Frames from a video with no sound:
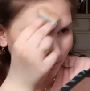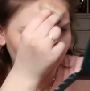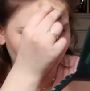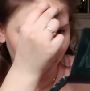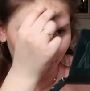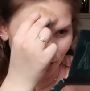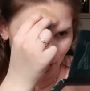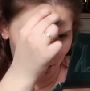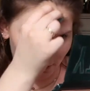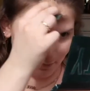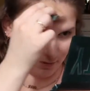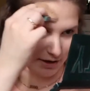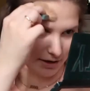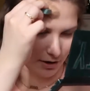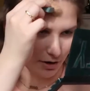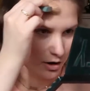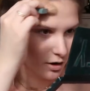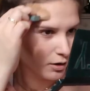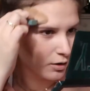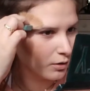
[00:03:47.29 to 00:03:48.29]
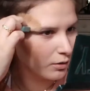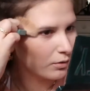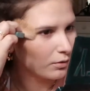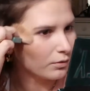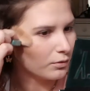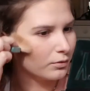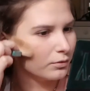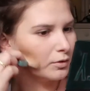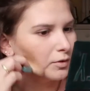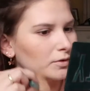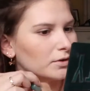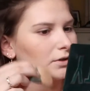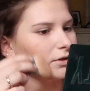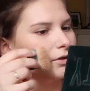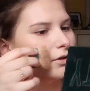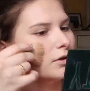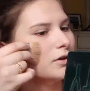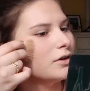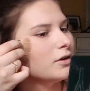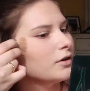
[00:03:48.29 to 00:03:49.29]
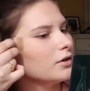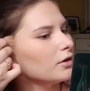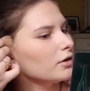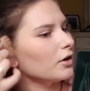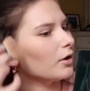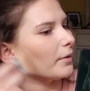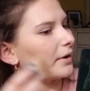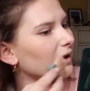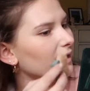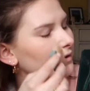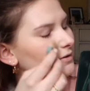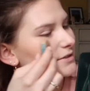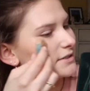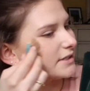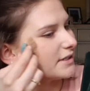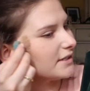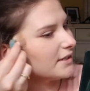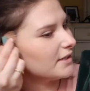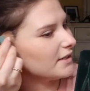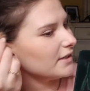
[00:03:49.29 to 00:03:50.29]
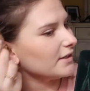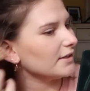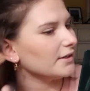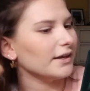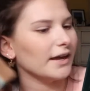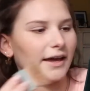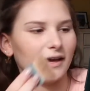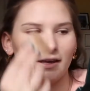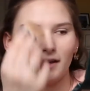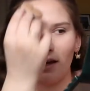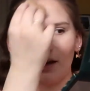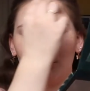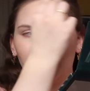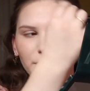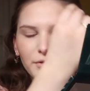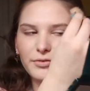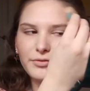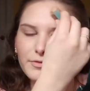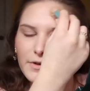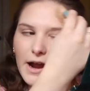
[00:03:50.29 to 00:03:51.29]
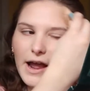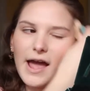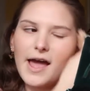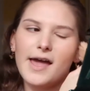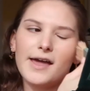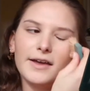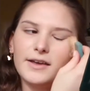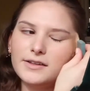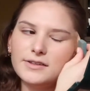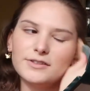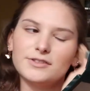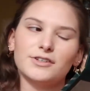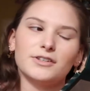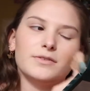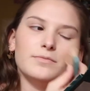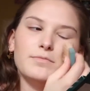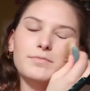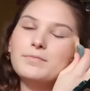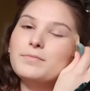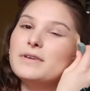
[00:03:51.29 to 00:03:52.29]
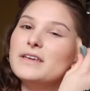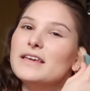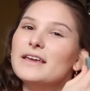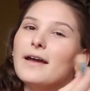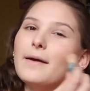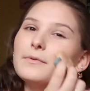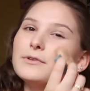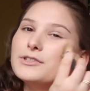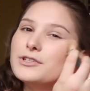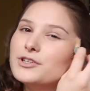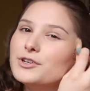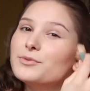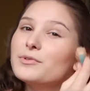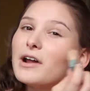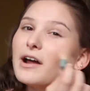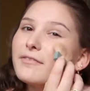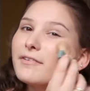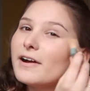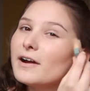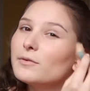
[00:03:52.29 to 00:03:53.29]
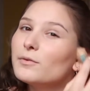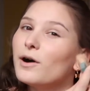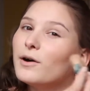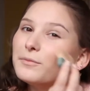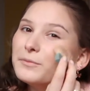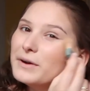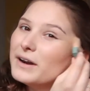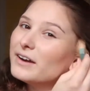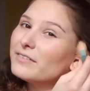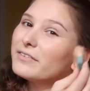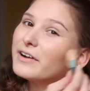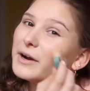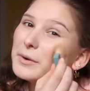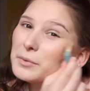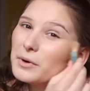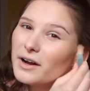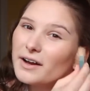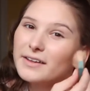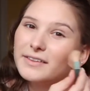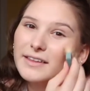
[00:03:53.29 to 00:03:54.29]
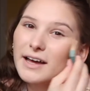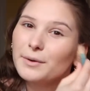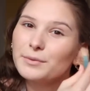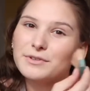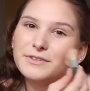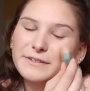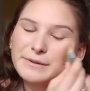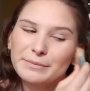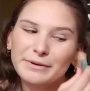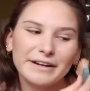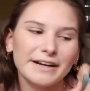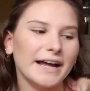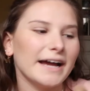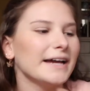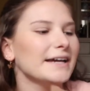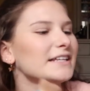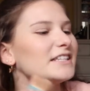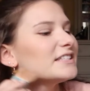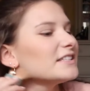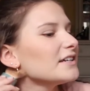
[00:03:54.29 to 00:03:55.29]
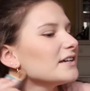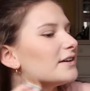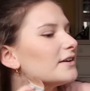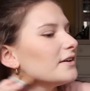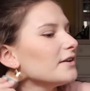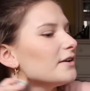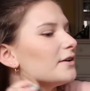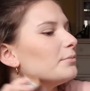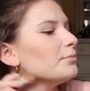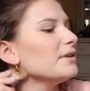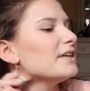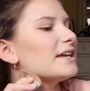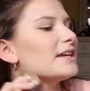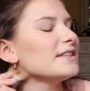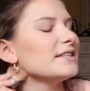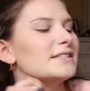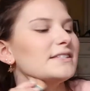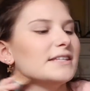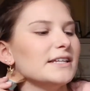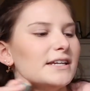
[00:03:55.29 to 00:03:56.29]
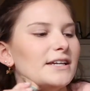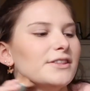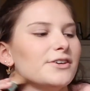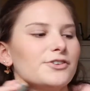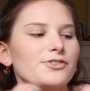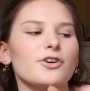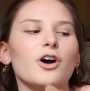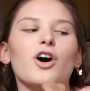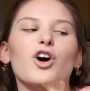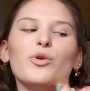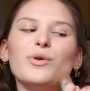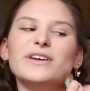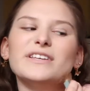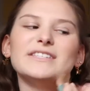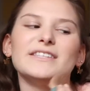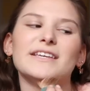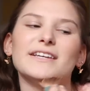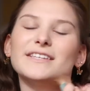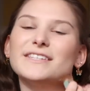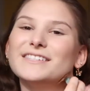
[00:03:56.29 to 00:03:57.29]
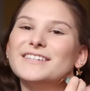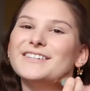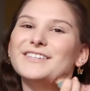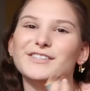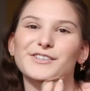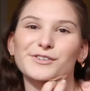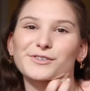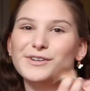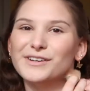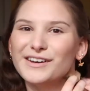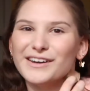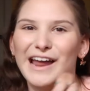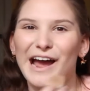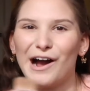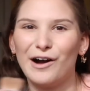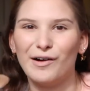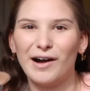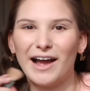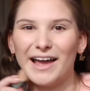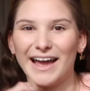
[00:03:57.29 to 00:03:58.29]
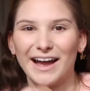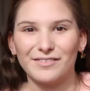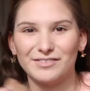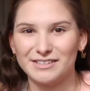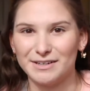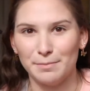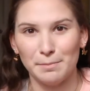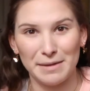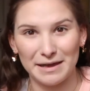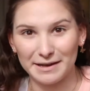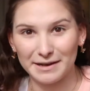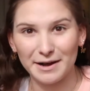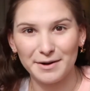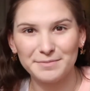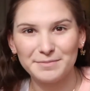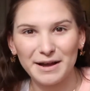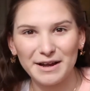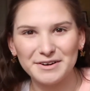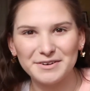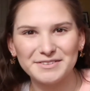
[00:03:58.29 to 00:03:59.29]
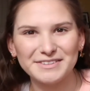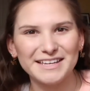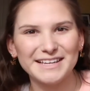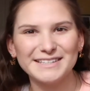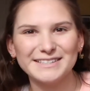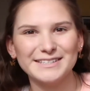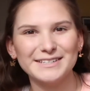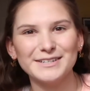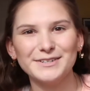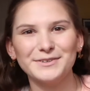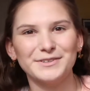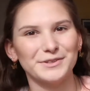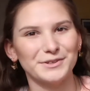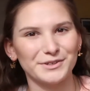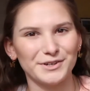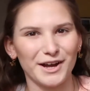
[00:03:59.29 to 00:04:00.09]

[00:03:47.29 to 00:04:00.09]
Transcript: living on my own, going out to eat, hanging out with friends, just being able to do whatever I want whenever I want. That was super nice. Being in the city, there's always things to do, and now I have to make up my own things to do, and they're